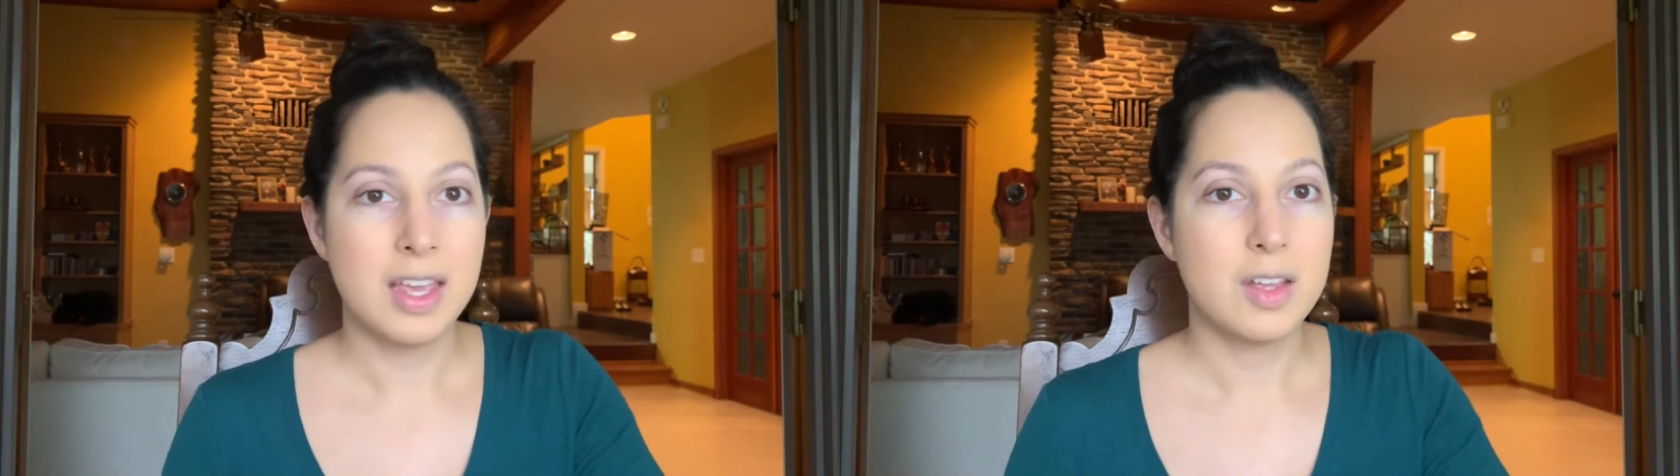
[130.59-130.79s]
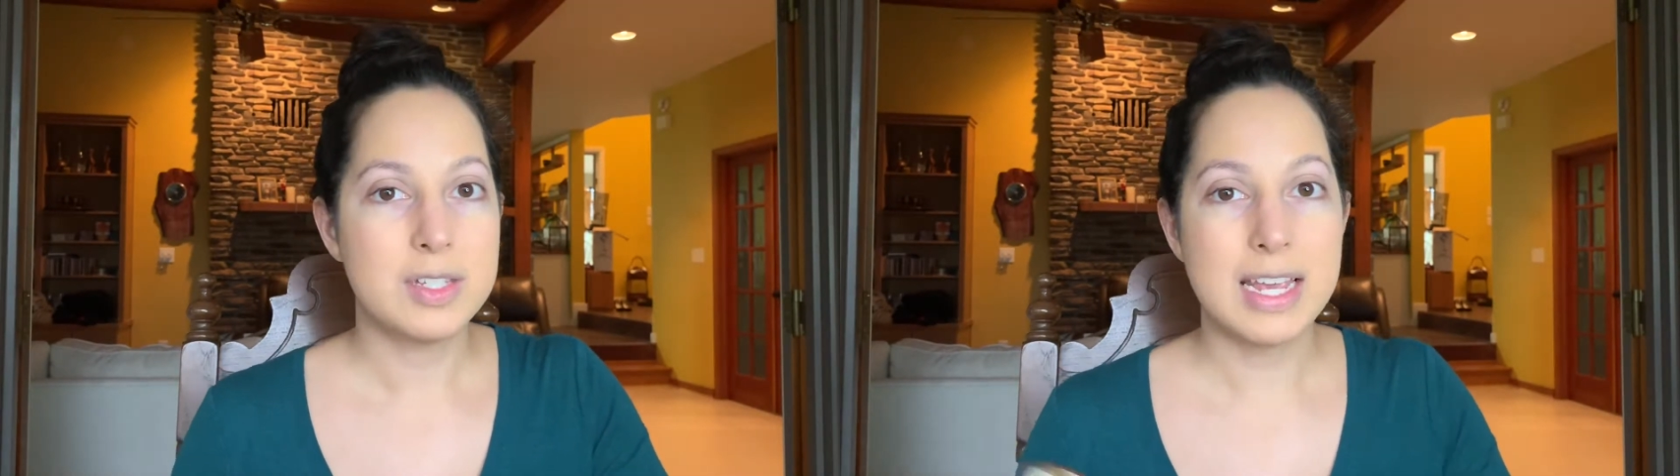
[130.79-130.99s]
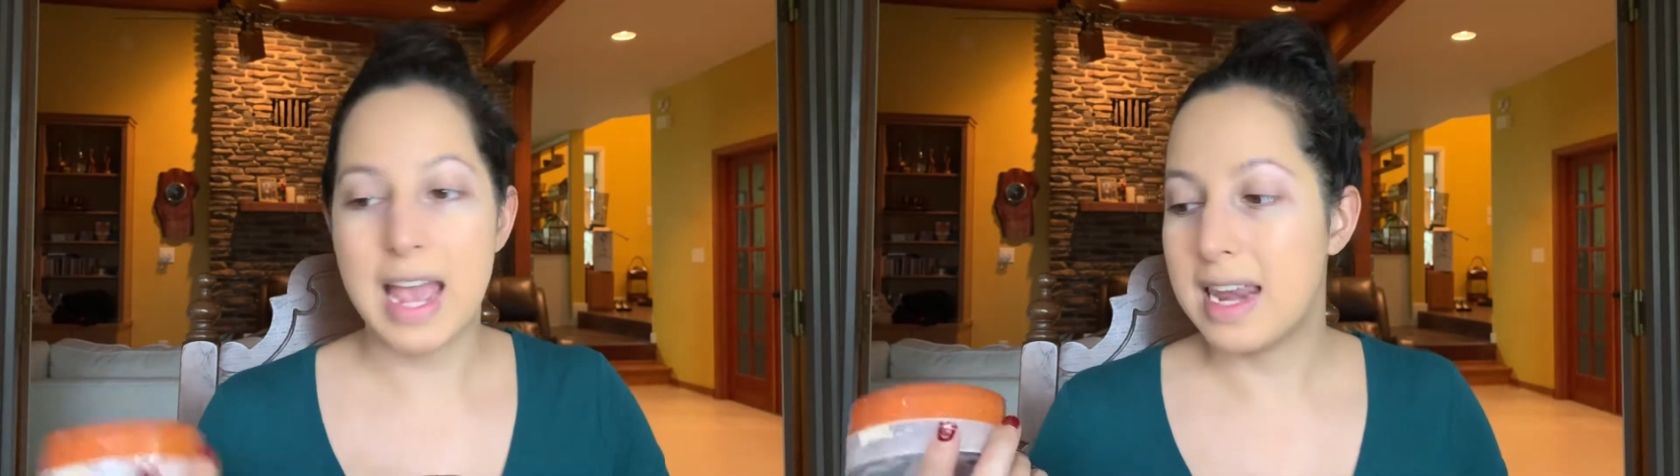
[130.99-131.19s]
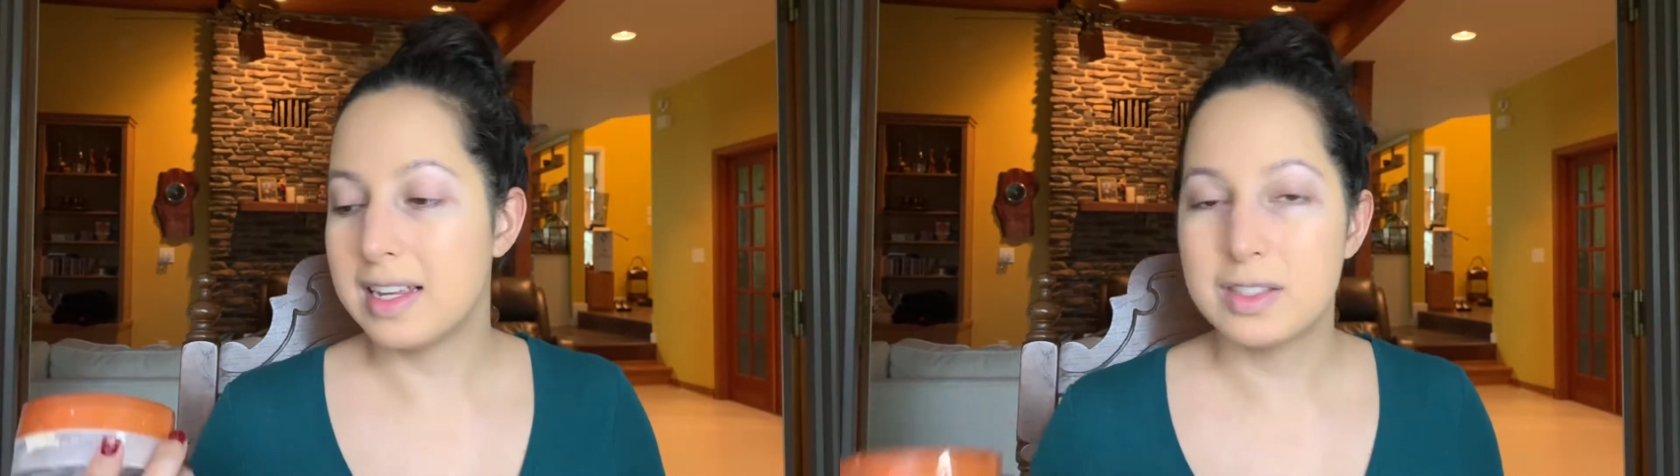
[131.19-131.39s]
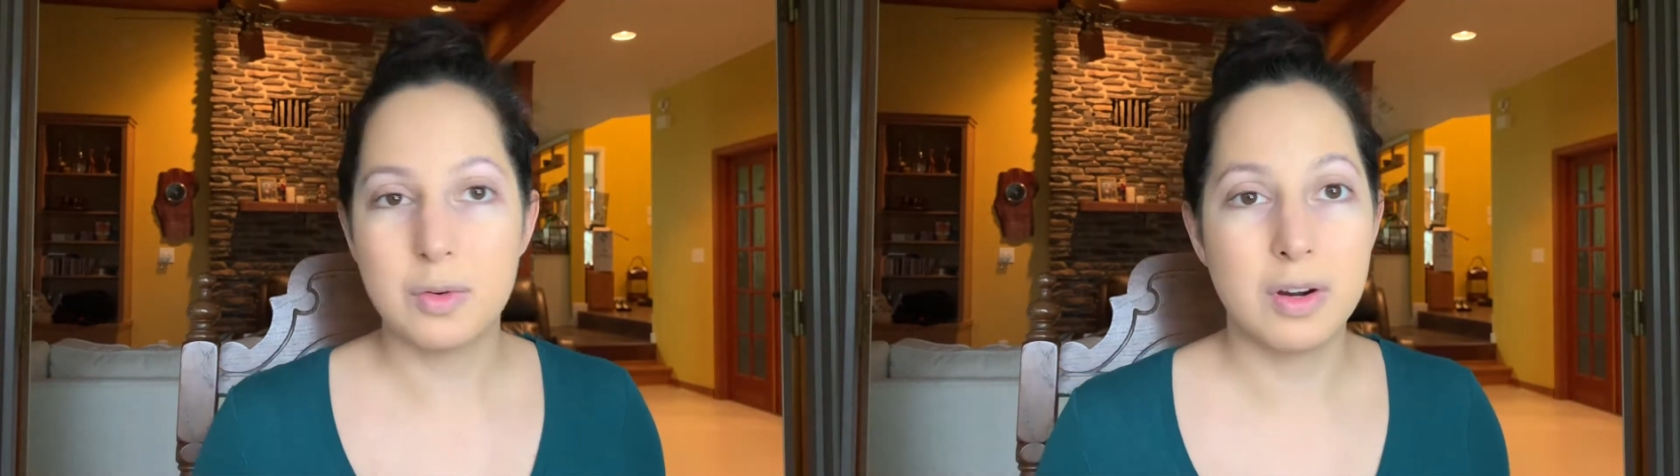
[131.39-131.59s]
You take
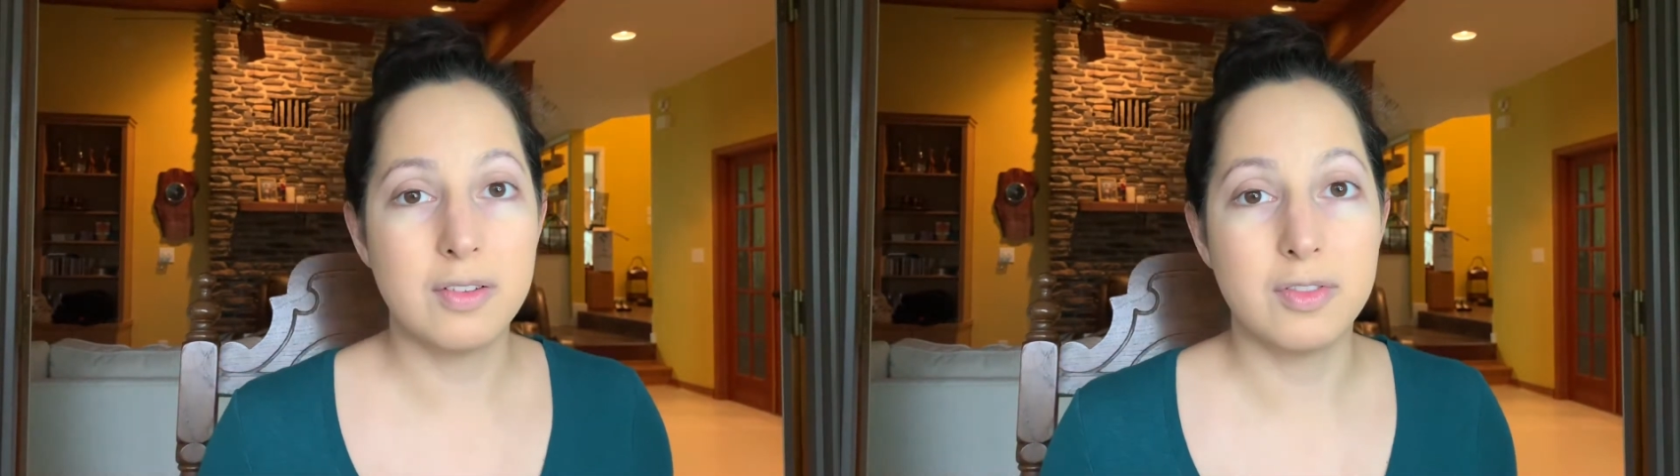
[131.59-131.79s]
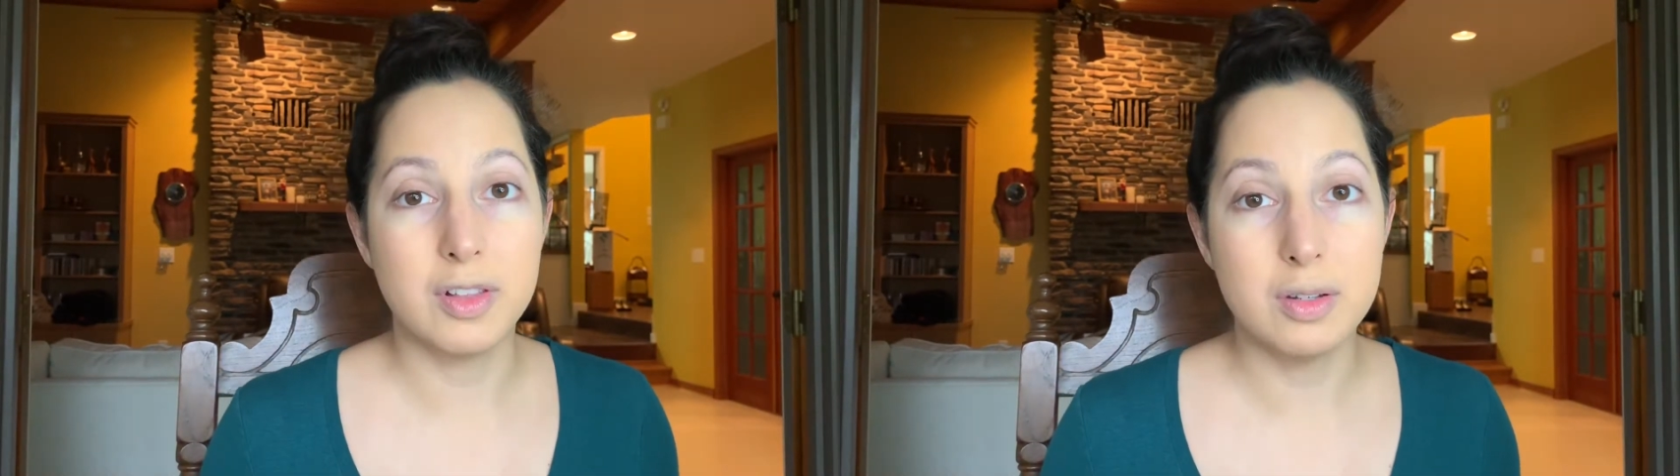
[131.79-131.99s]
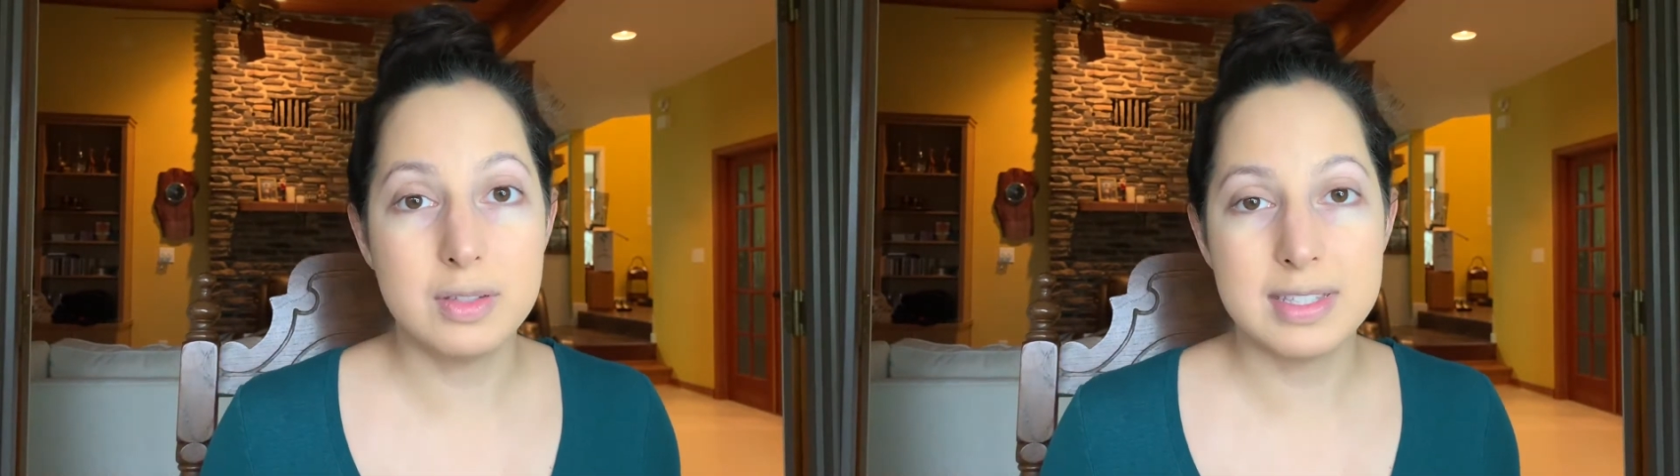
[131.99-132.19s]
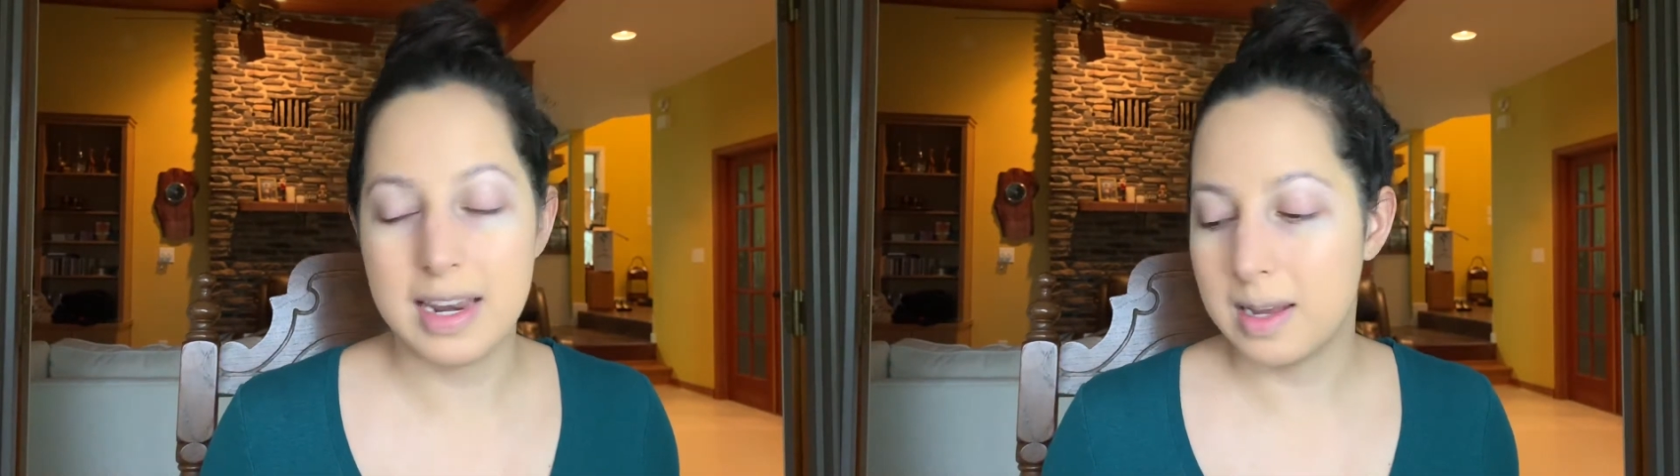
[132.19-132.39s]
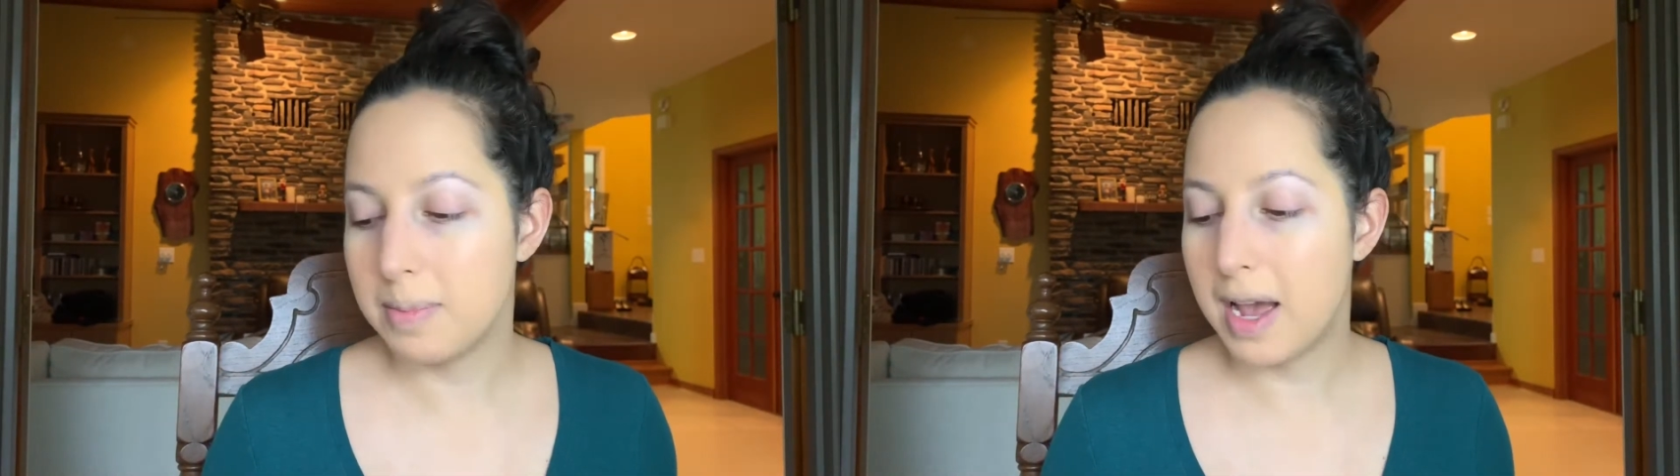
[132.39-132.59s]
any sort of loose
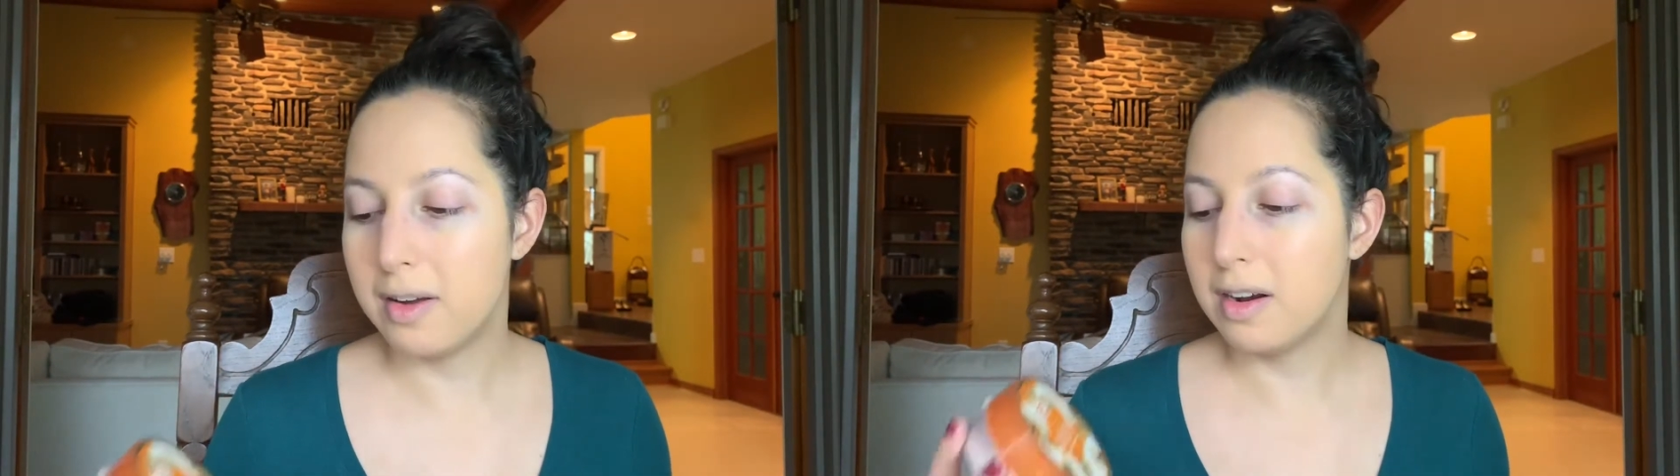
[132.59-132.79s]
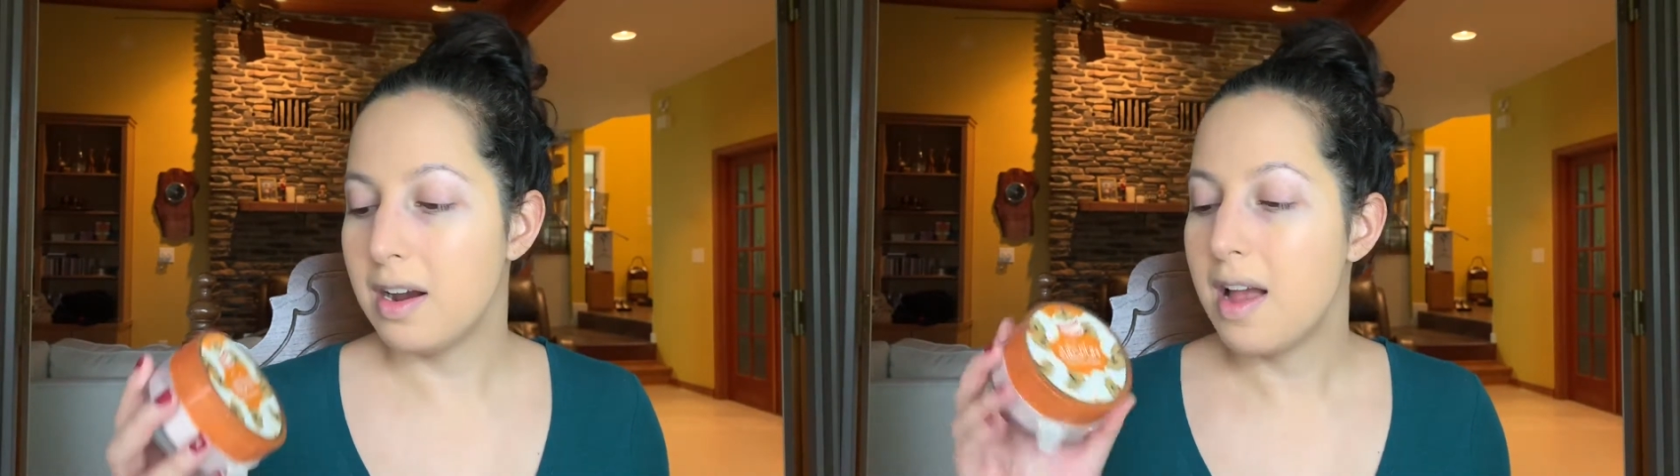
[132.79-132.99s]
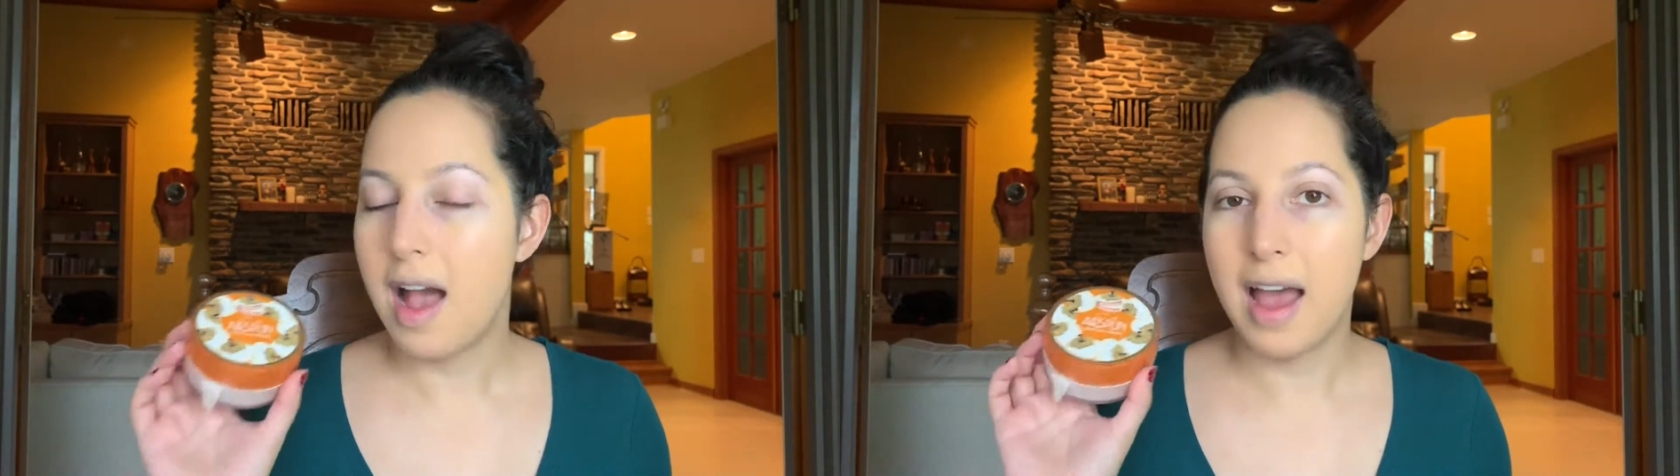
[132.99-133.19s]
setting powder.